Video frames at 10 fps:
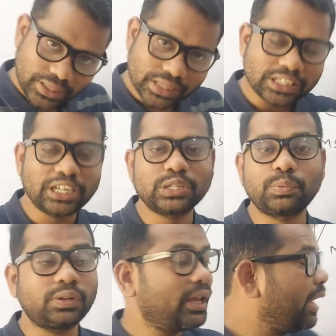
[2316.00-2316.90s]
Yes, it
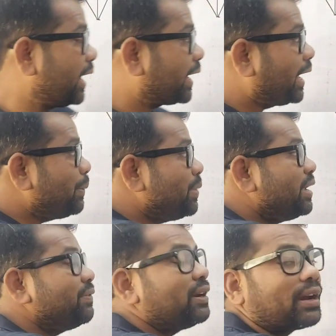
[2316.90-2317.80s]
is possible. Can
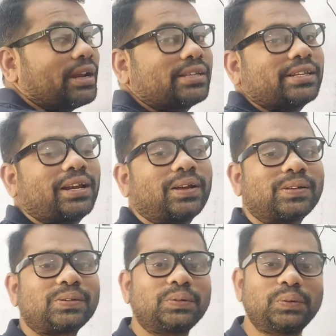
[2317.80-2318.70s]
be even right side
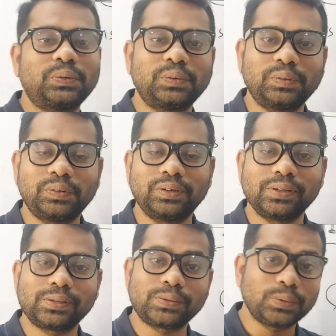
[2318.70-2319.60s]
also.
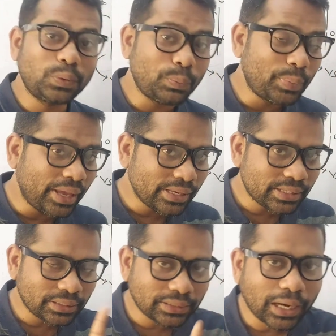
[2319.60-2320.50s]
So
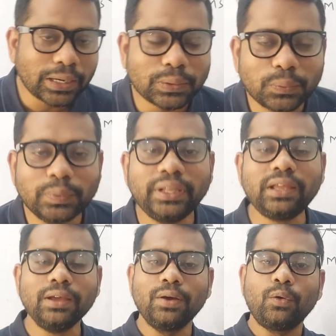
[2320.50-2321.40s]
based on that
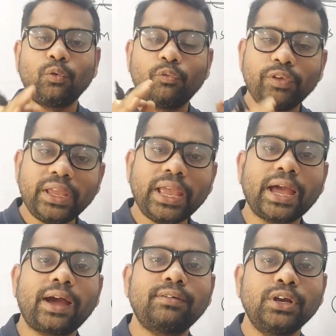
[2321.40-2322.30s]
only, we
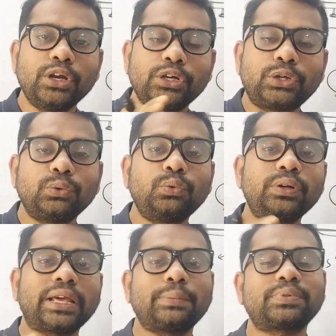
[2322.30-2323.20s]
have
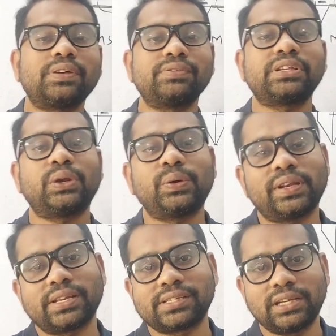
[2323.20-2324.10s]
two types of zero
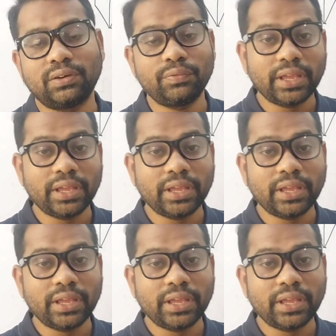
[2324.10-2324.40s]
errors, children.